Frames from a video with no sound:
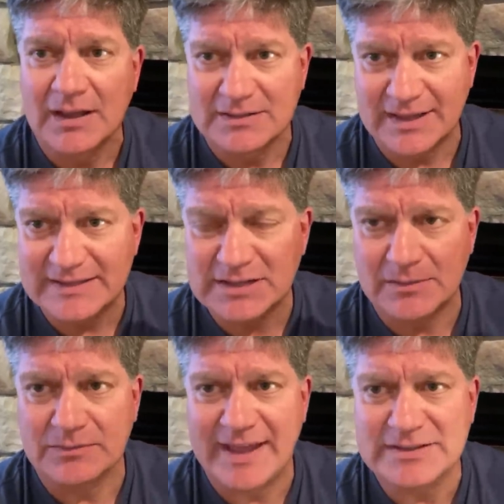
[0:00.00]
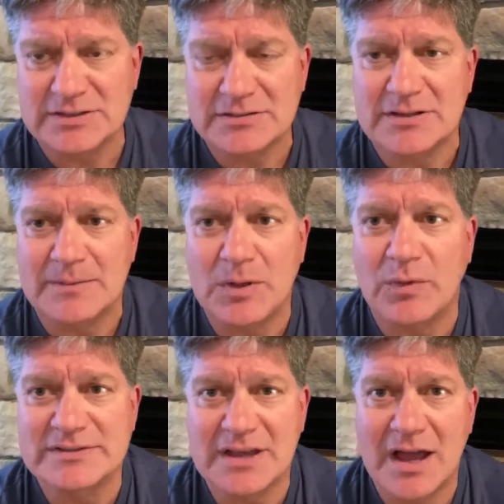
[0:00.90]
So that's gonna be
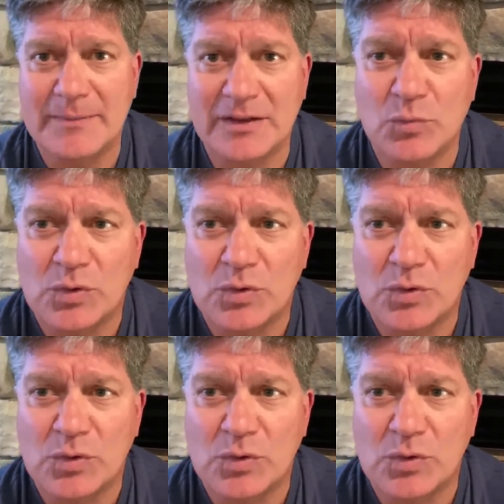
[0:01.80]
what's coming.